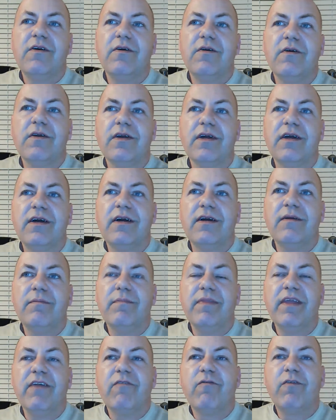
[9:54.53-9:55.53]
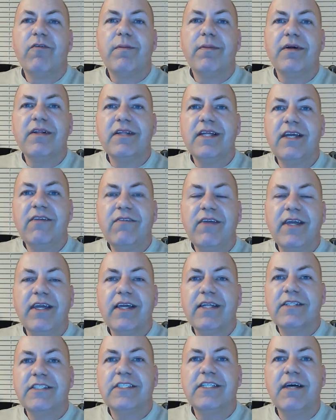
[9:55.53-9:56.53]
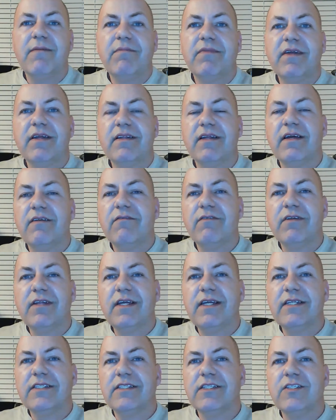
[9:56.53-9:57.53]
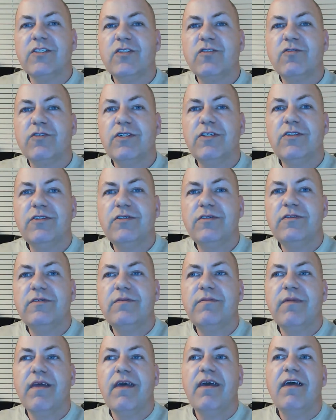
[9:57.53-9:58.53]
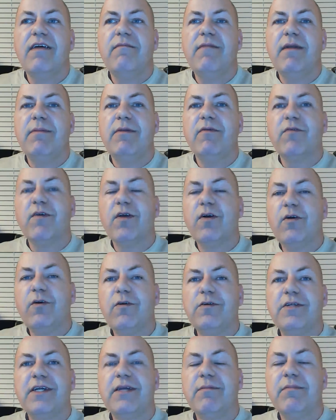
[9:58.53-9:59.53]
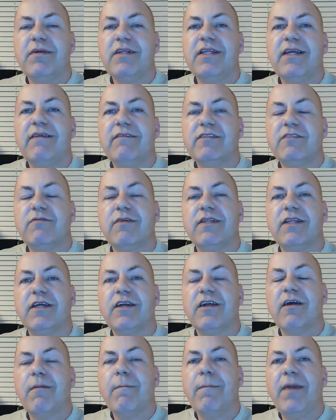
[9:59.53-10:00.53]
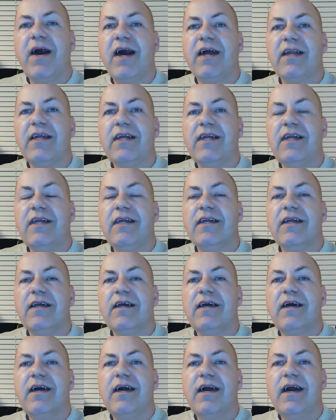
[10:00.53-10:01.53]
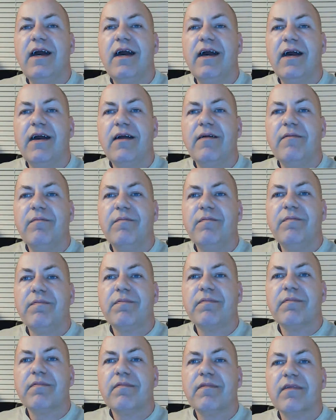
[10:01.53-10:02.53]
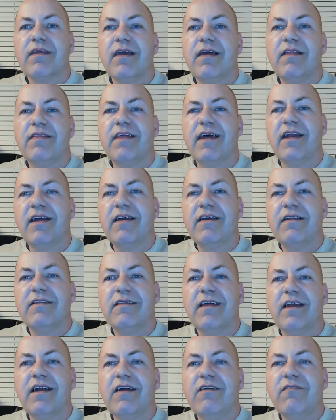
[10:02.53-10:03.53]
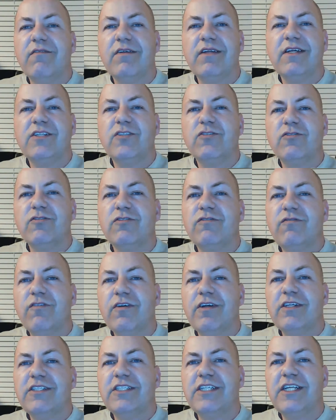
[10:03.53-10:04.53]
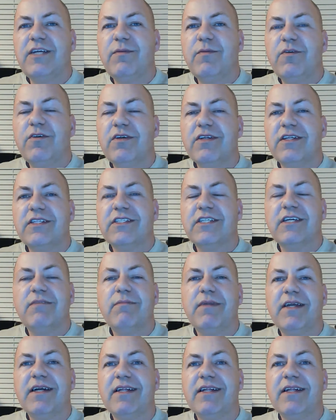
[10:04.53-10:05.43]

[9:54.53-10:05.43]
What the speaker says: or if we're believing in something that really isn't true. Maybe we're holding beliefs within our body um, that aren't really true for us anymore. This can be